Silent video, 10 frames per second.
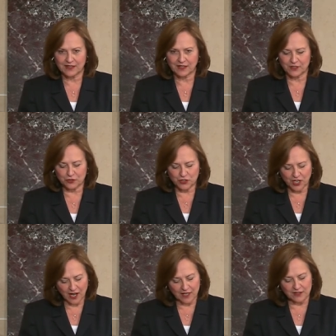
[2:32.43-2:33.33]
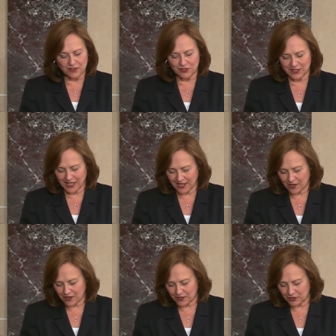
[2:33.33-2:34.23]
a new chance to take
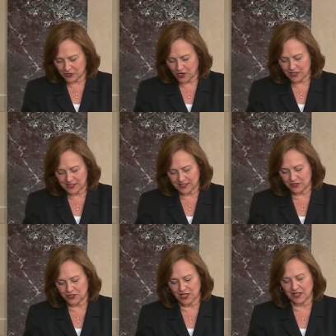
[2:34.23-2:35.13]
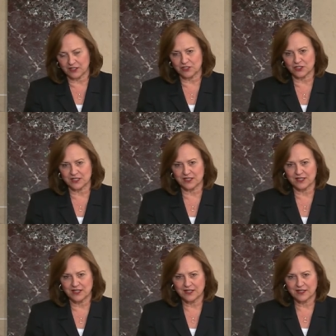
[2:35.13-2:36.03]
on daunting challenges
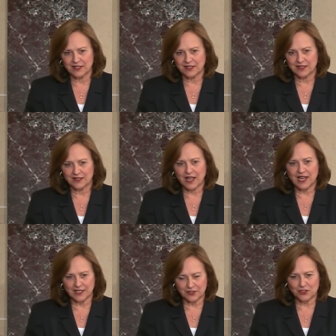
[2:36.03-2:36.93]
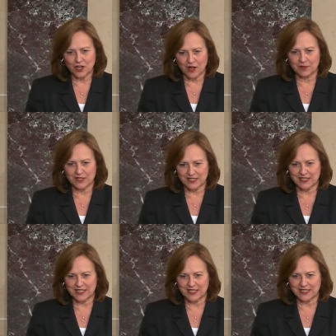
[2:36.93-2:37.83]
like
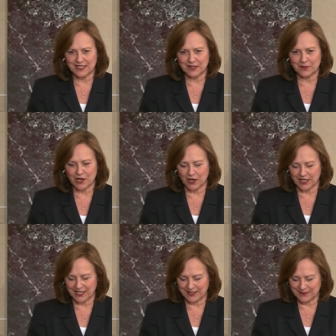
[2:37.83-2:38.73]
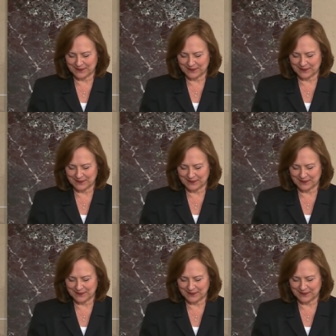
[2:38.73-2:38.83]
joblessness in America.